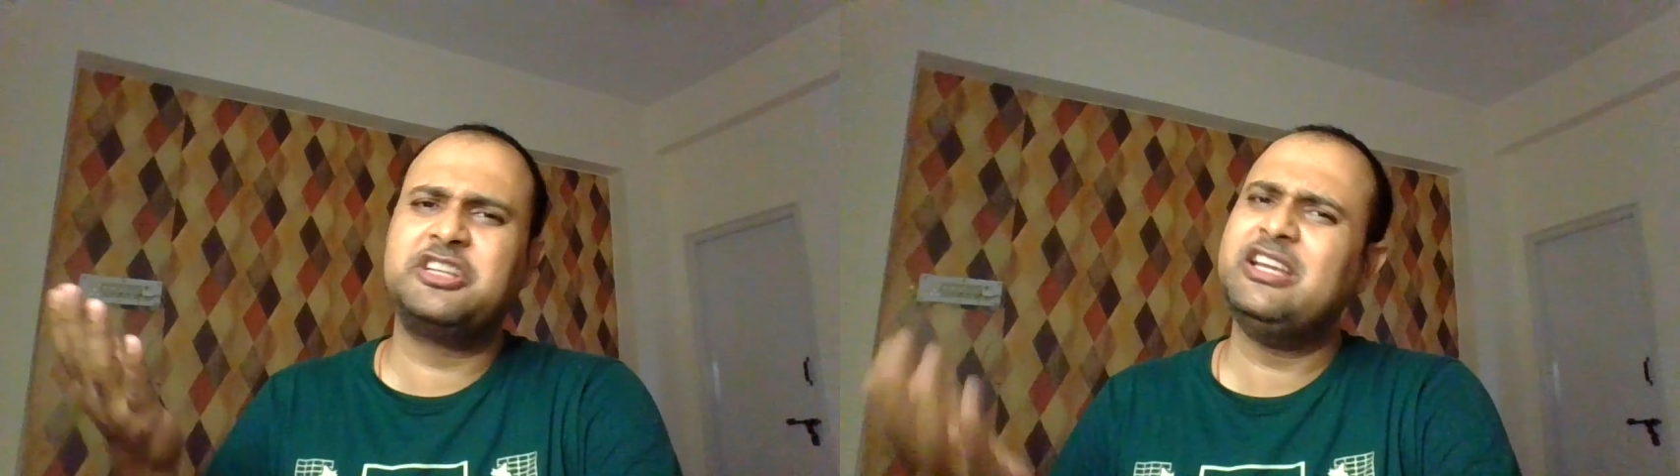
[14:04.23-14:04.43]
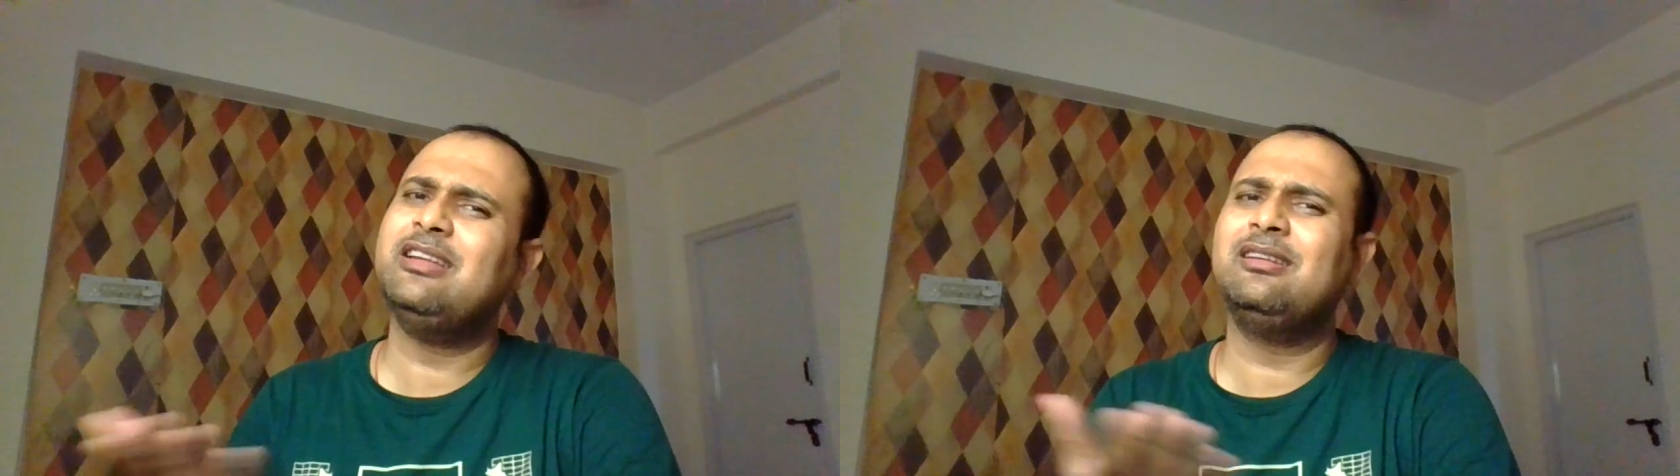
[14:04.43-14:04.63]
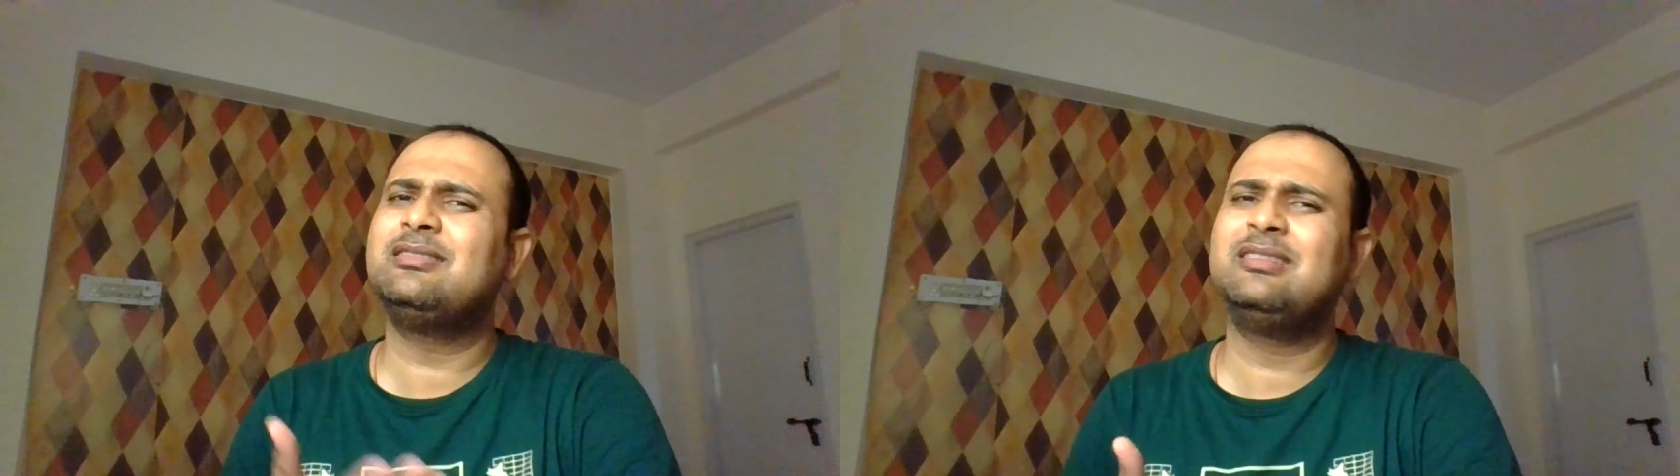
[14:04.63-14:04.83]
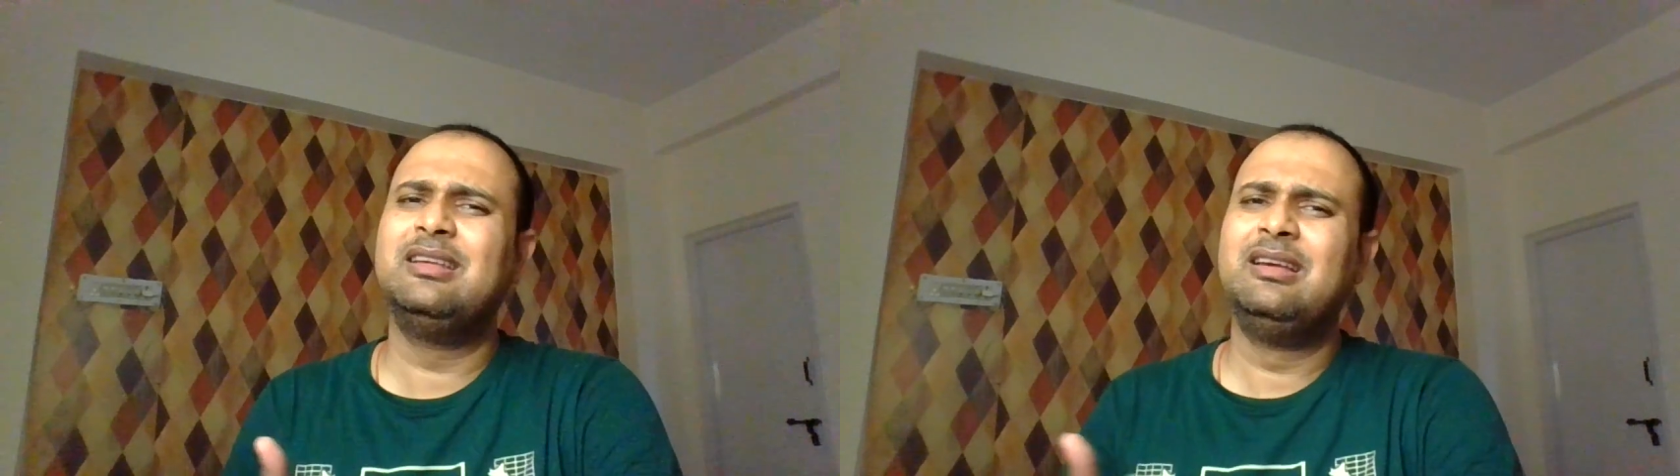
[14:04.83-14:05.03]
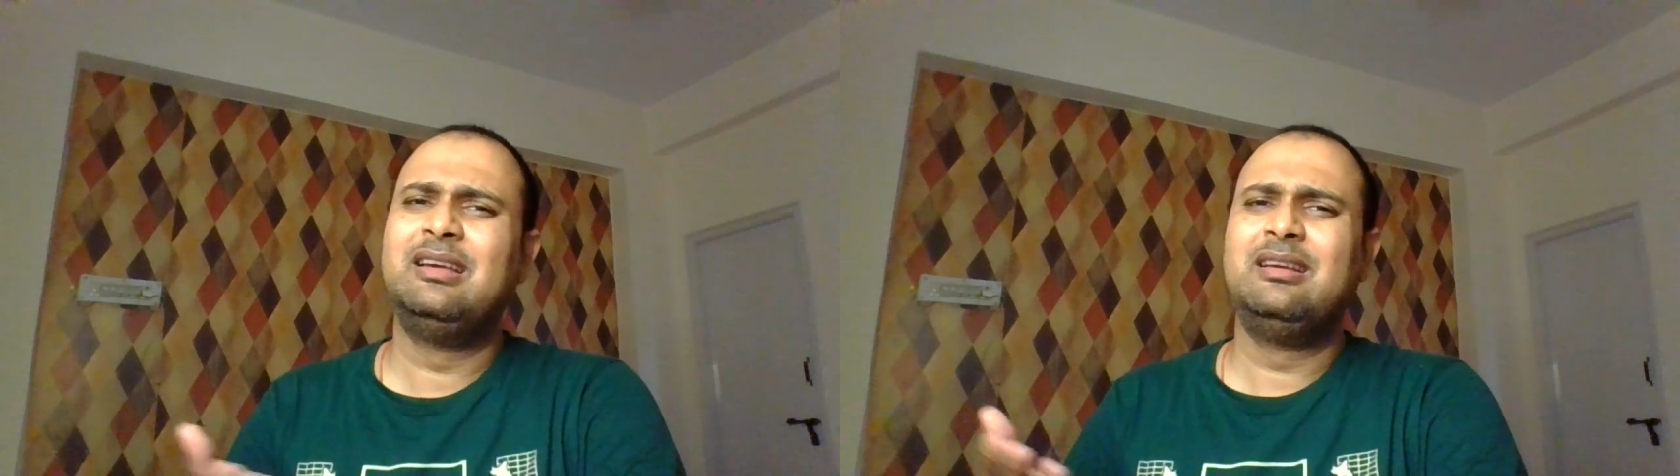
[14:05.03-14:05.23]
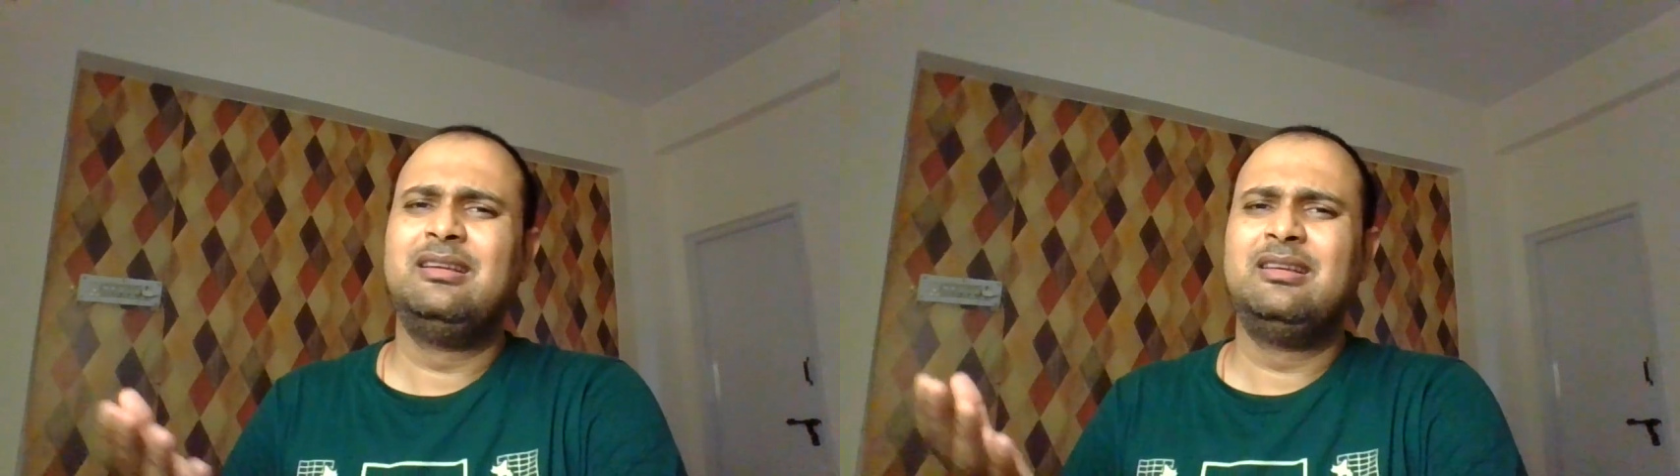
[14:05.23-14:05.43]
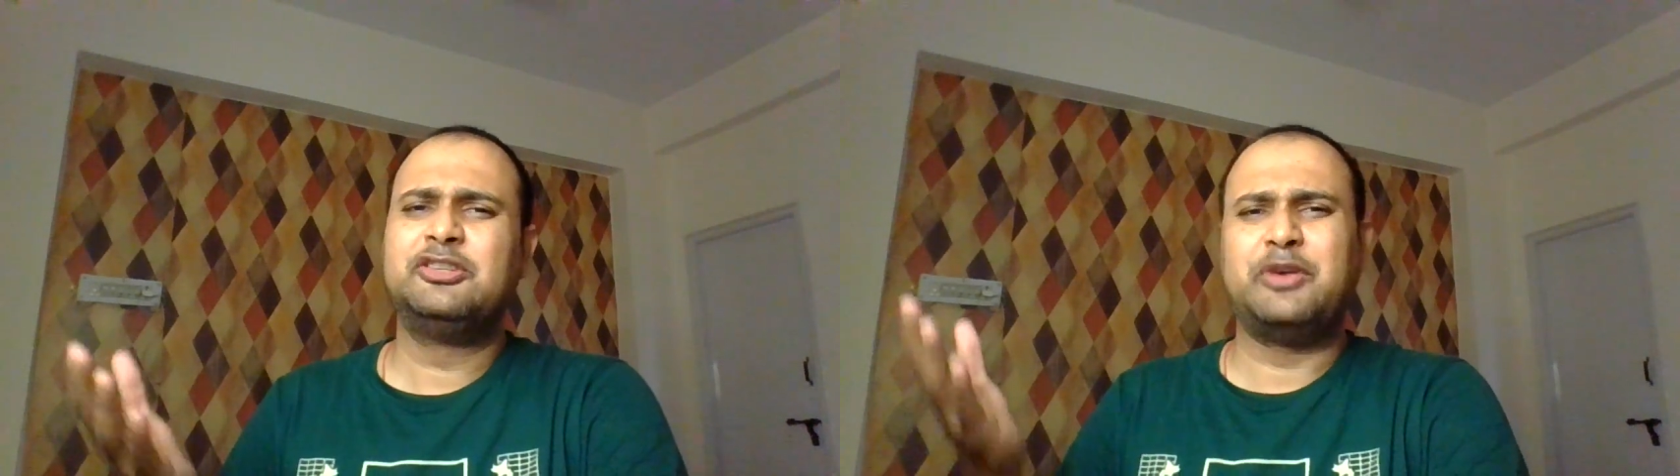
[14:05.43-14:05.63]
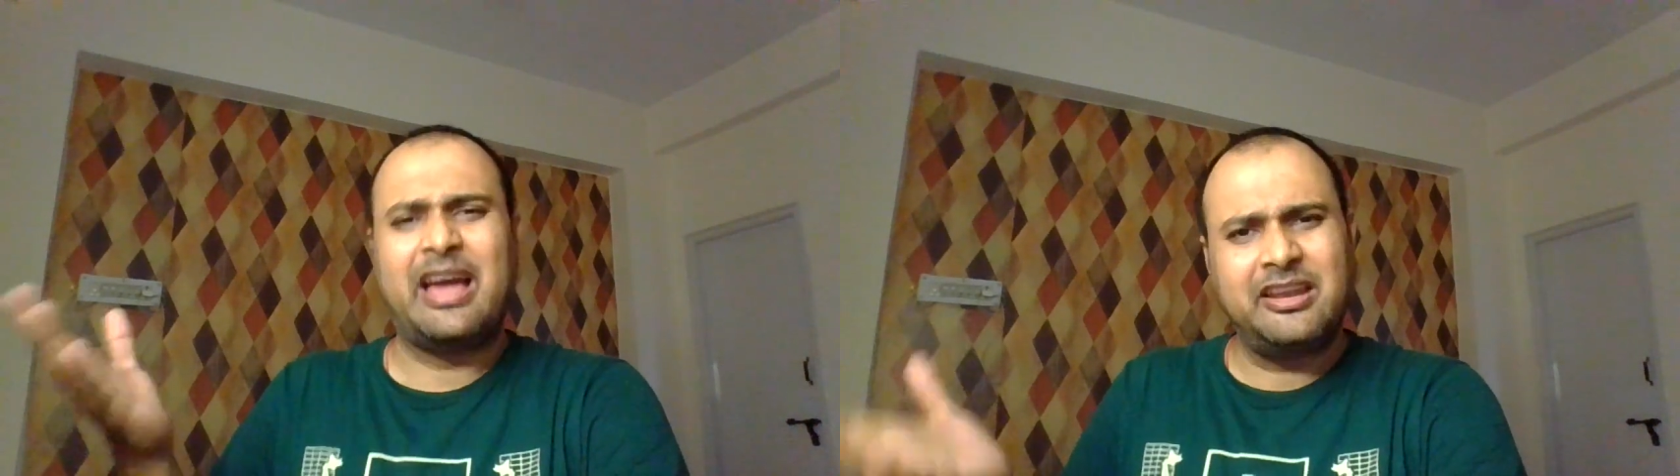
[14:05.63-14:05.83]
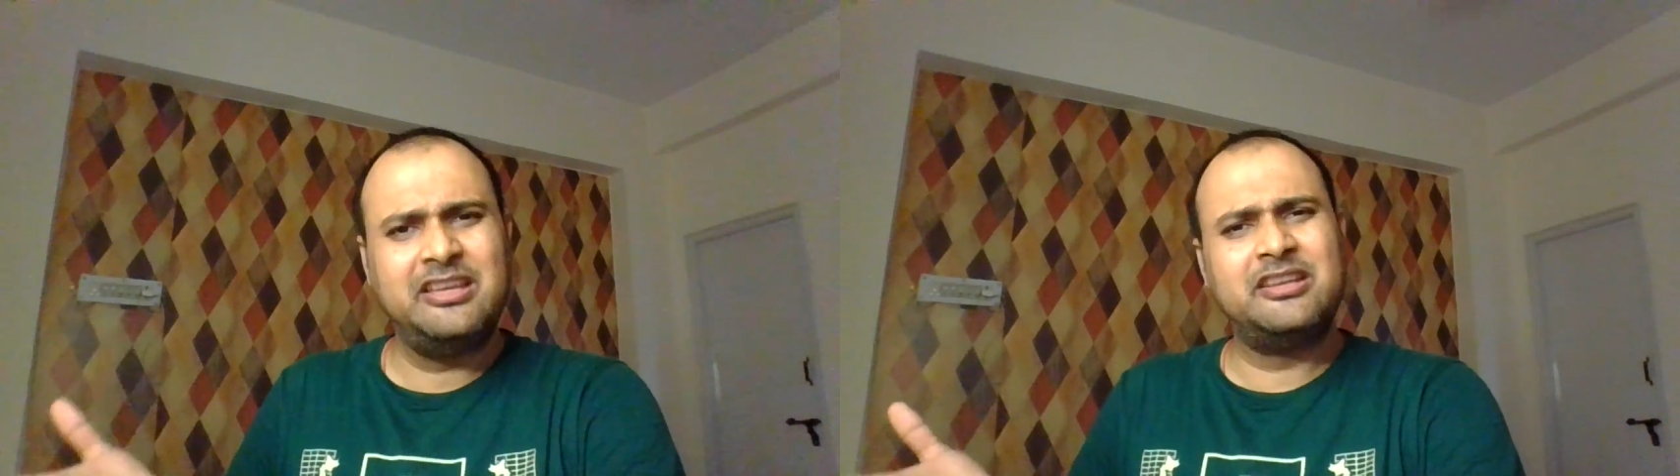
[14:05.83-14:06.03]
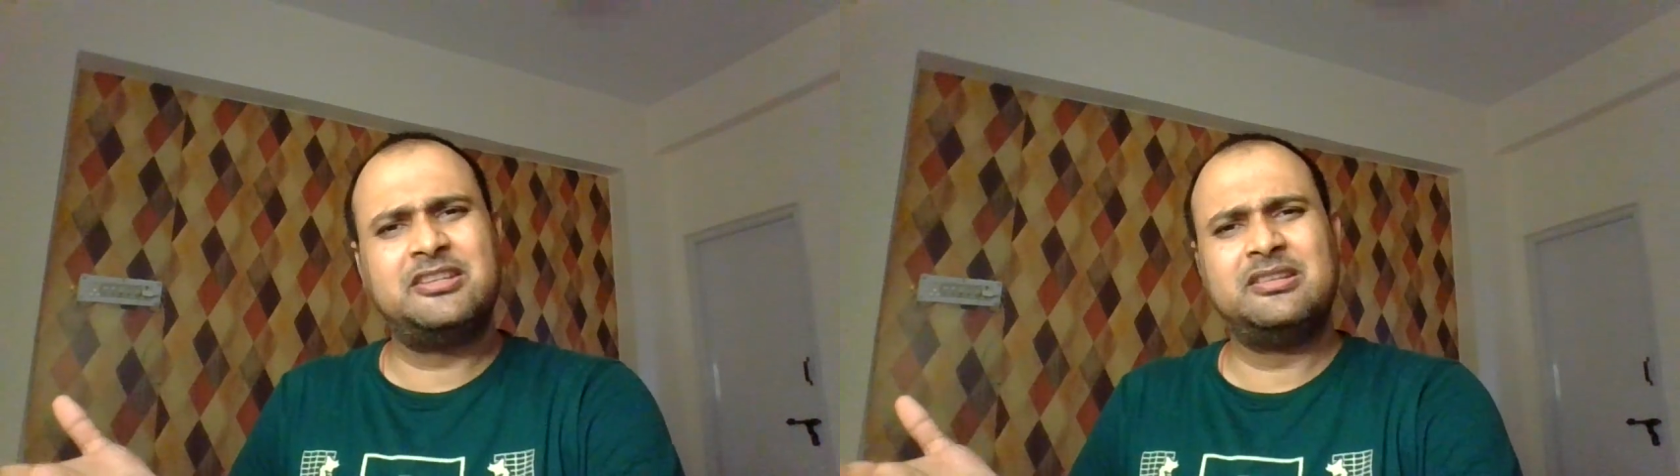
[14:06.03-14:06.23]
killed. So
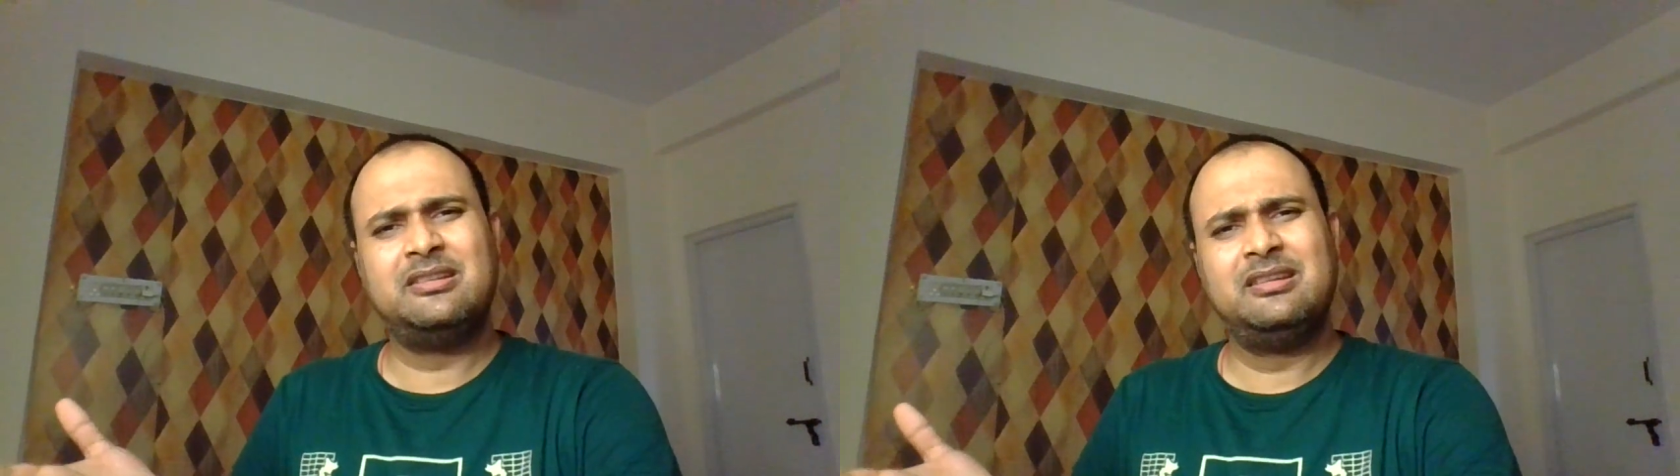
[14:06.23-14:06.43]
Harriet